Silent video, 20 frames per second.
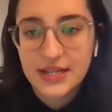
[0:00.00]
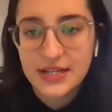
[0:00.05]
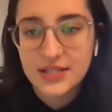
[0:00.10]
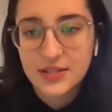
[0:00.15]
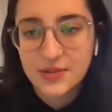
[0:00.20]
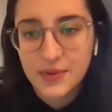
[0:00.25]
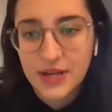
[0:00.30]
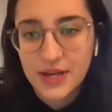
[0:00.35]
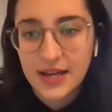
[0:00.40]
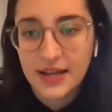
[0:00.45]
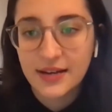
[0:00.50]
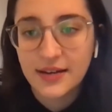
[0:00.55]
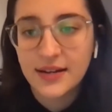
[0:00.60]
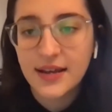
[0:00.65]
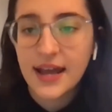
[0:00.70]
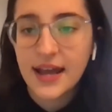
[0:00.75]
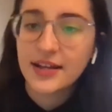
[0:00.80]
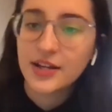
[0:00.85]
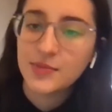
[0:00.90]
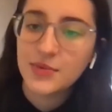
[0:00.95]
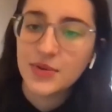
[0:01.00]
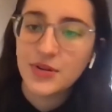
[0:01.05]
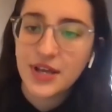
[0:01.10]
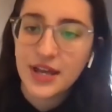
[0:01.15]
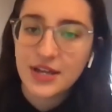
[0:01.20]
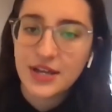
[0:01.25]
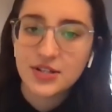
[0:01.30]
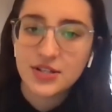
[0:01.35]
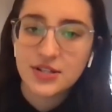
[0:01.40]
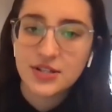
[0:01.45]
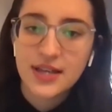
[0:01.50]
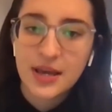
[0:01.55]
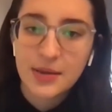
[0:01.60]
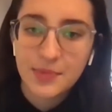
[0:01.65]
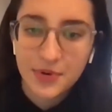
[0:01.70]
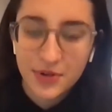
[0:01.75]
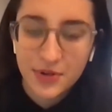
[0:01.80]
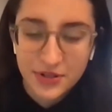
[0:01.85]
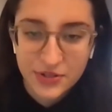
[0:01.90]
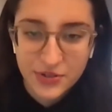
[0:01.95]
Sweden, and communications at
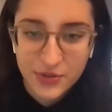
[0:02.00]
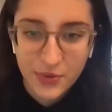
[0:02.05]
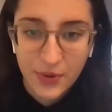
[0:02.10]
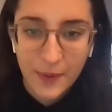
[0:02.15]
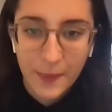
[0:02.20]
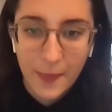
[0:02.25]
Berg School.